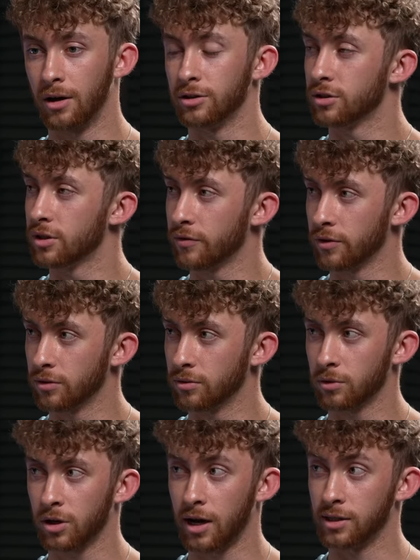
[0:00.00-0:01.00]
Just different
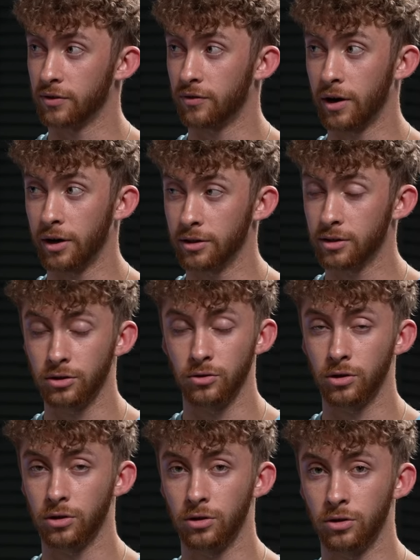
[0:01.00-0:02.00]
kinds of financing you
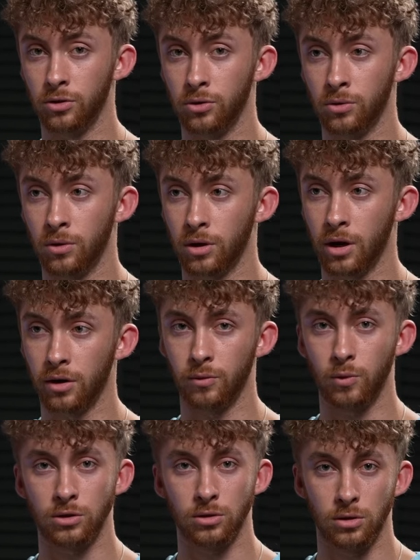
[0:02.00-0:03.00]
can do, kind of
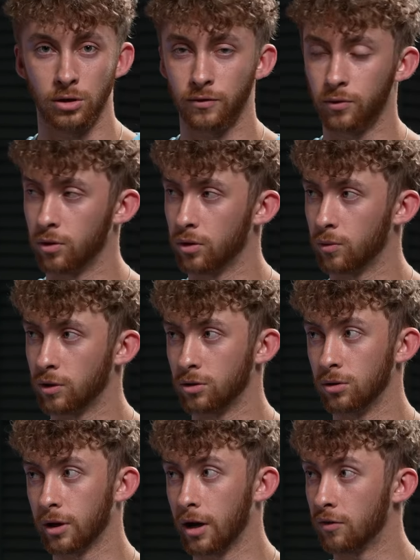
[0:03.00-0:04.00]
what to look for, what to
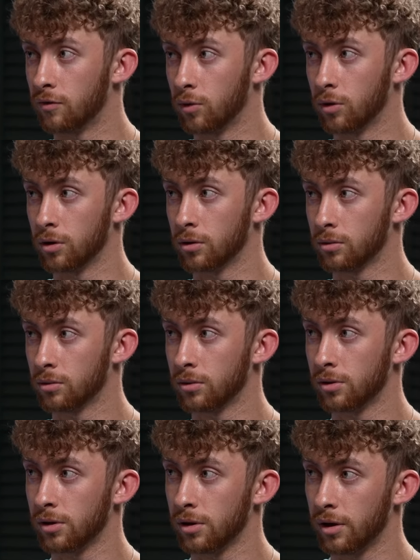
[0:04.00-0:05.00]
look out for.
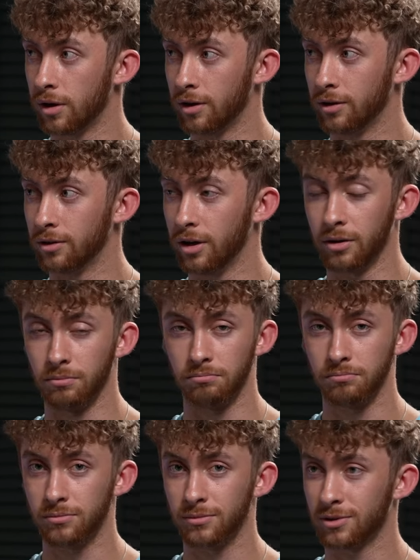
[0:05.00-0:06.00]
And yeah.
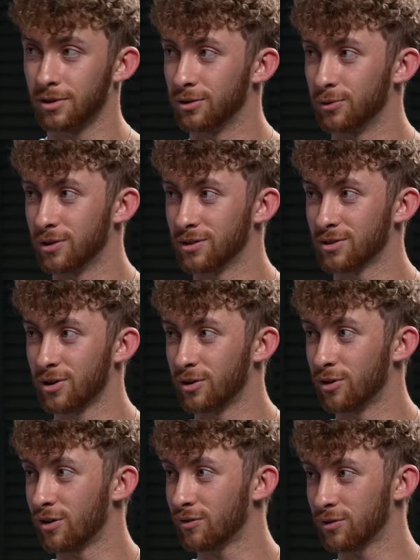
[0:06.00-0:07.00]
So do you want to start
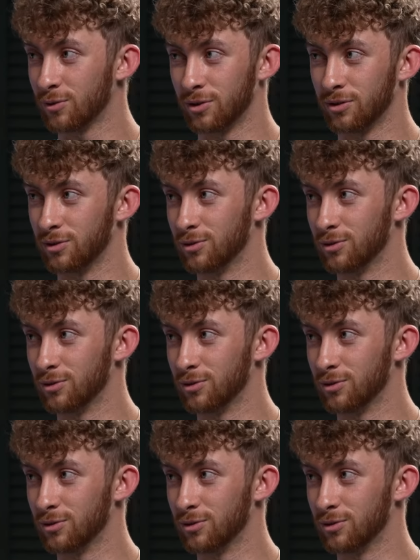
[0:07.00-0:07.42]
it off? Do you want to